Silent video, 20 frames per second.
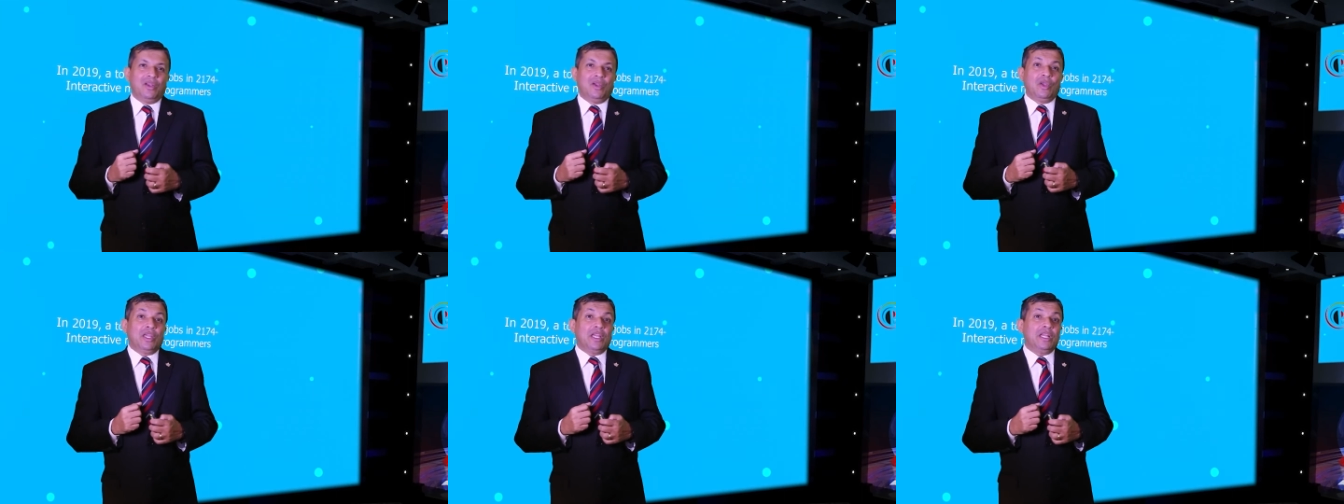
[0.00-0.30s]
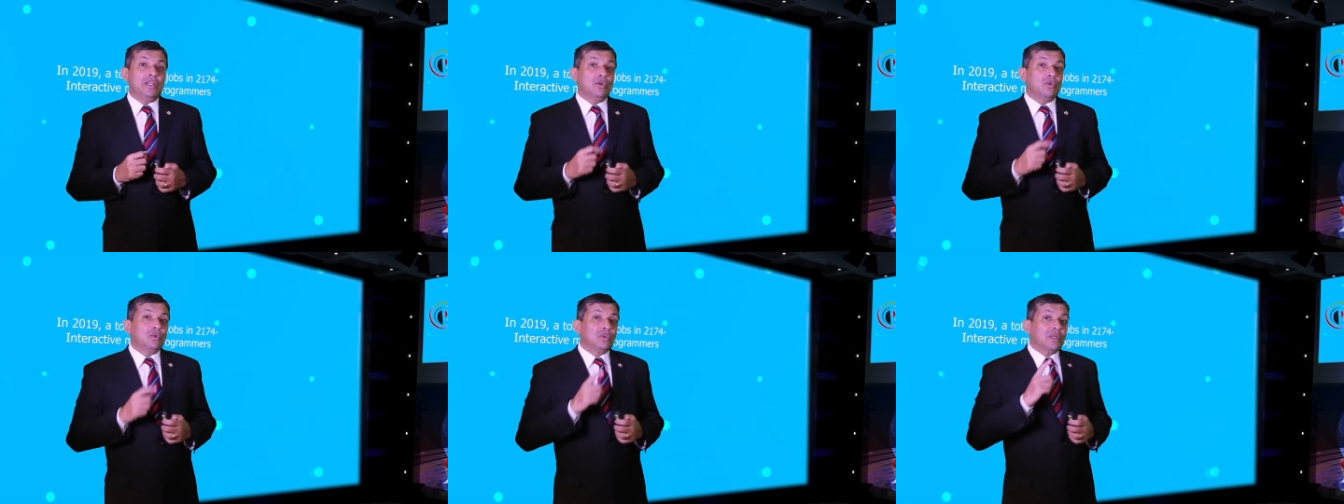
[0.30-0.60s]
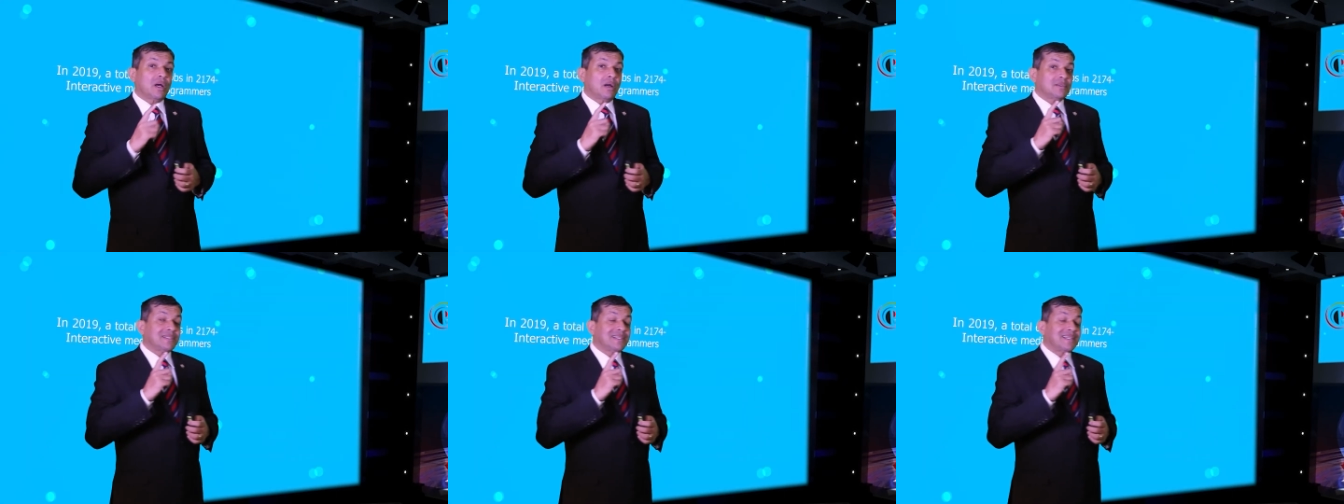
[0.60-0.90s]
In
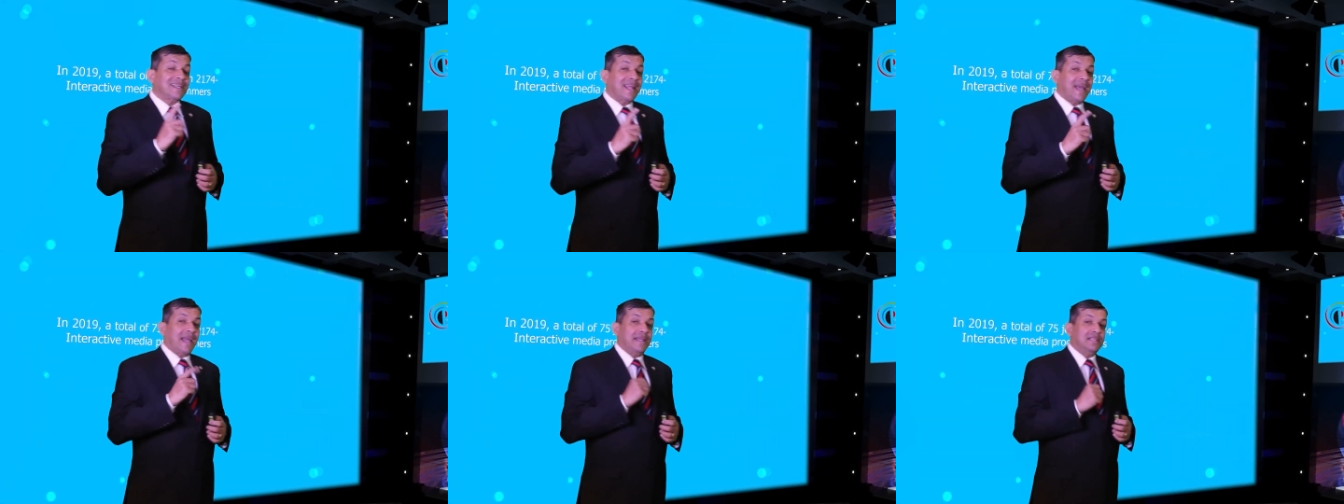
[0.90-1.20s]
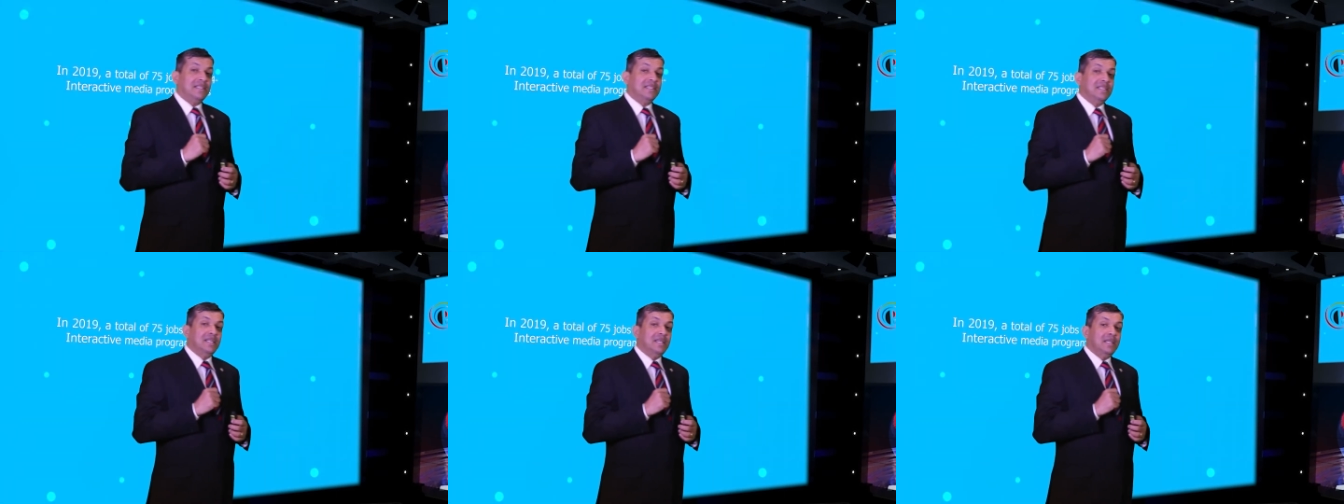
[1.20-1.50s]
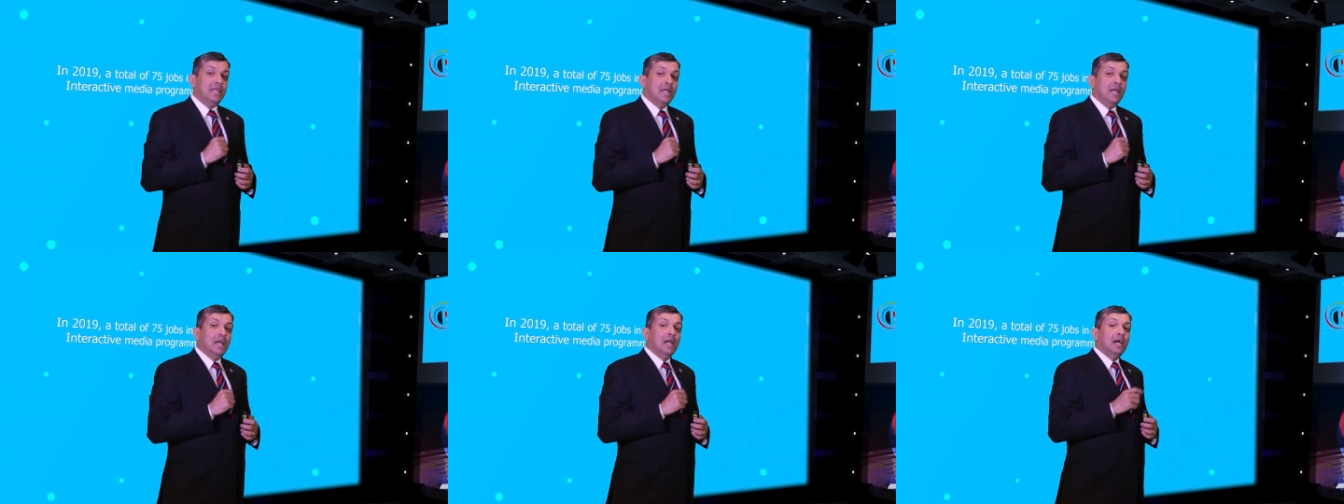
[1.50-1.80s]

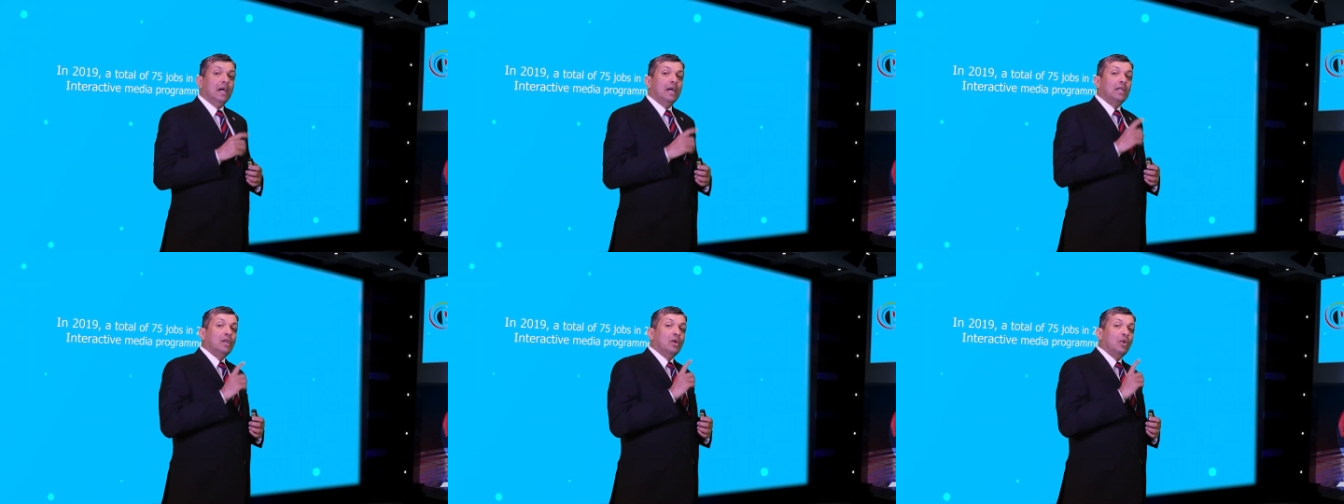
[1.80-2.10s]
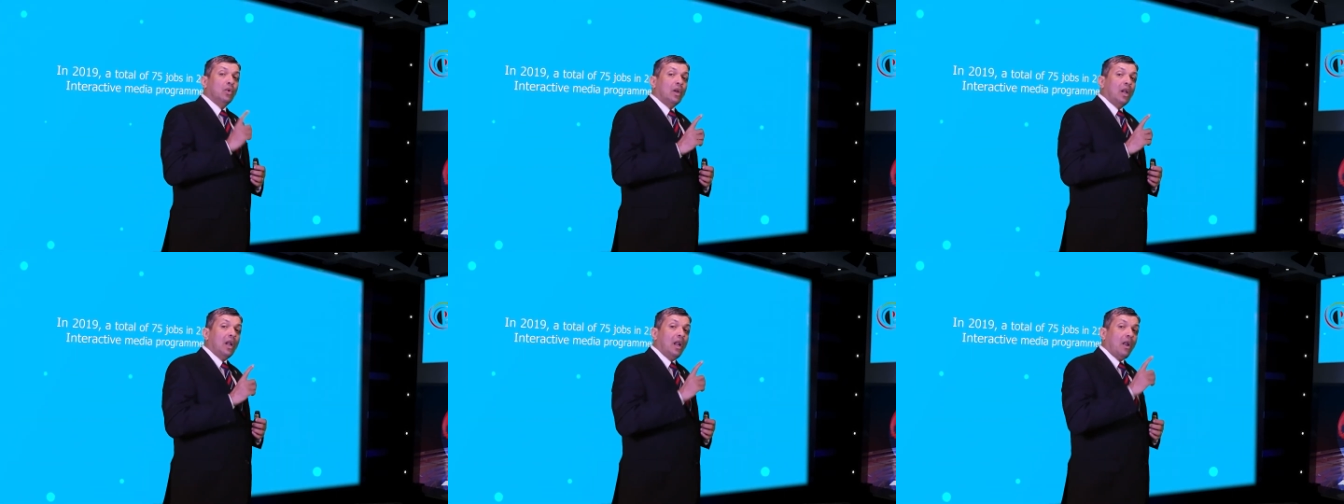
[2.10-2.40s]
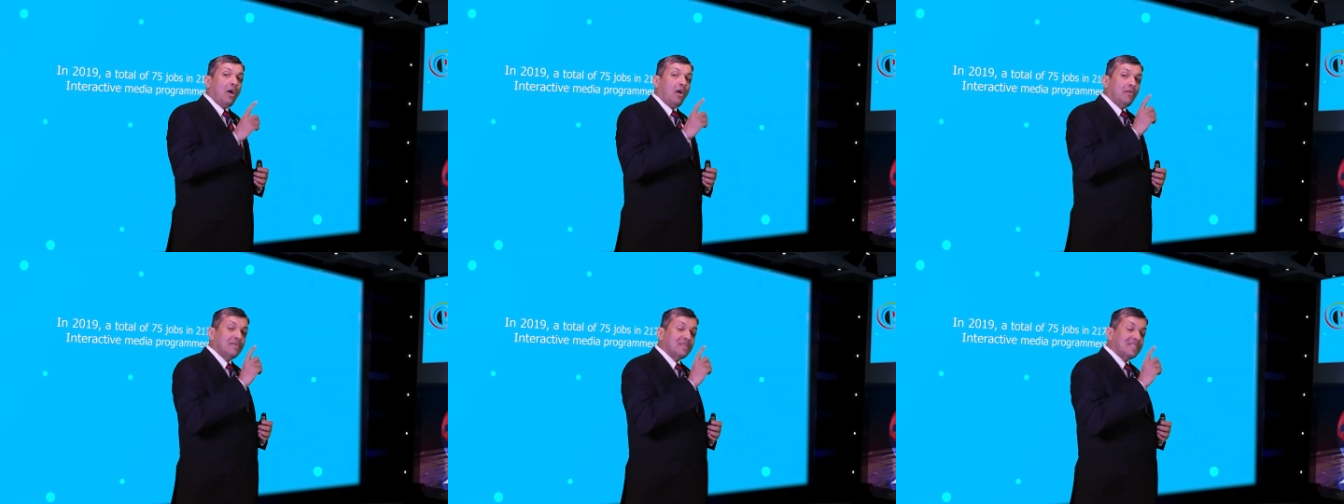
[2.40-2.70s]
2019, a total
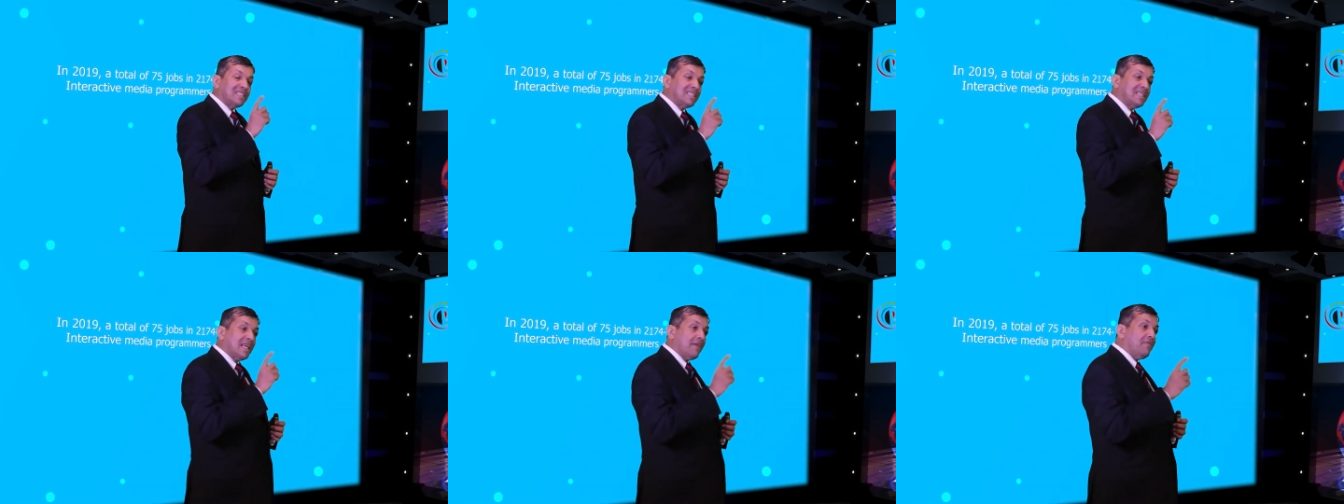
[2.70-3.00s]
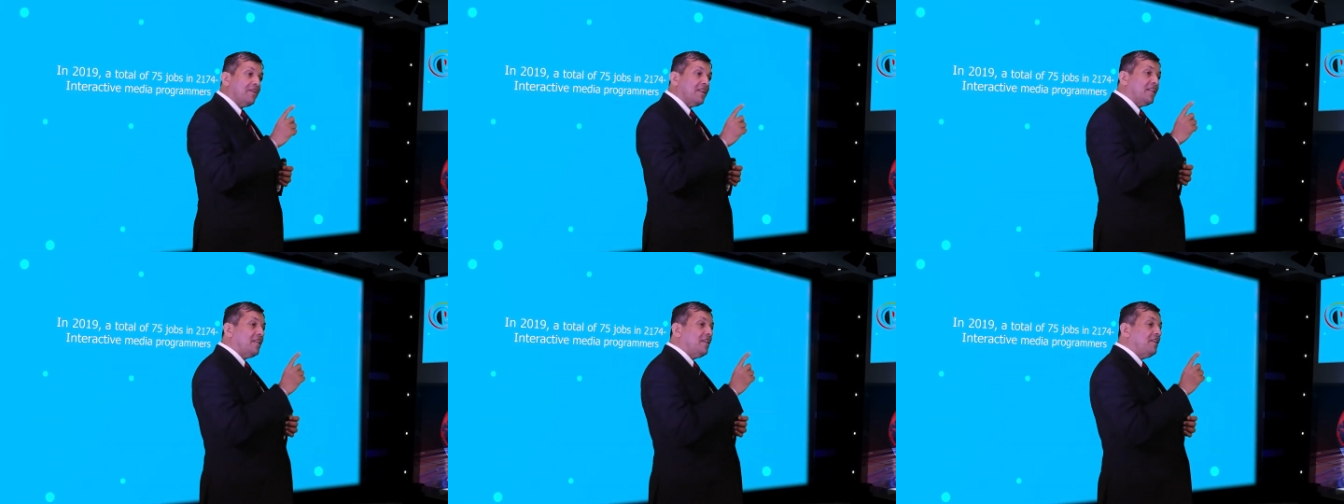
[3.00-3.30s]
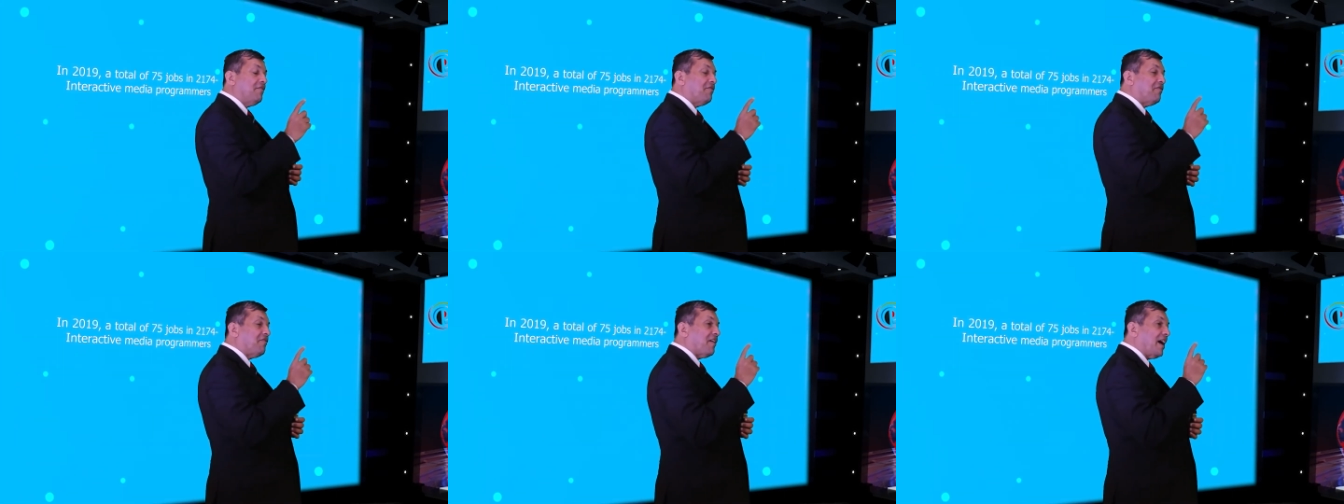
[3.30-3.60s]
of
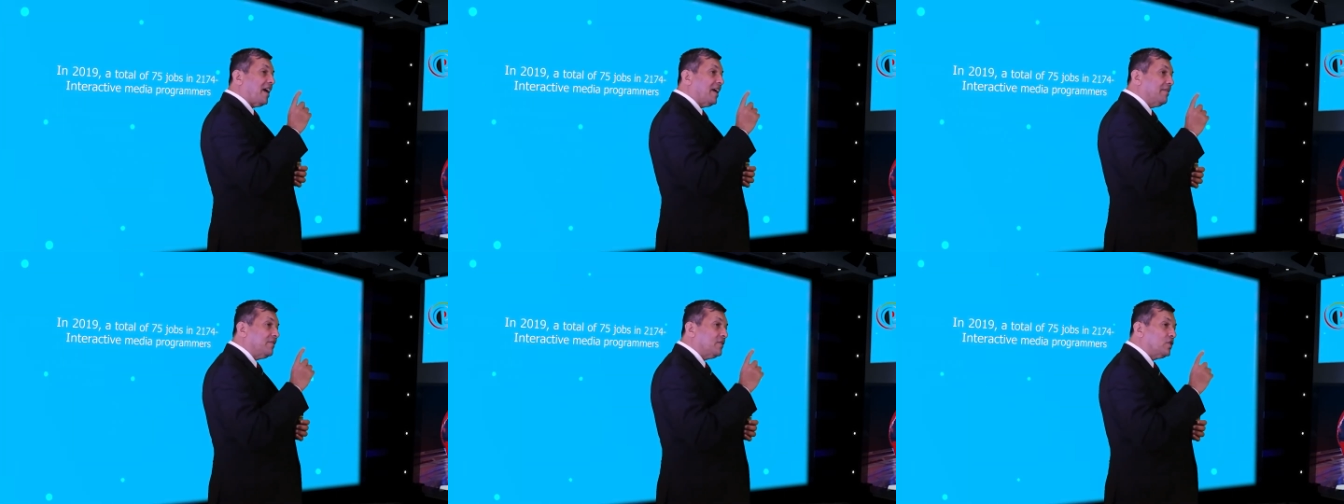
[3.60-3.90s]
75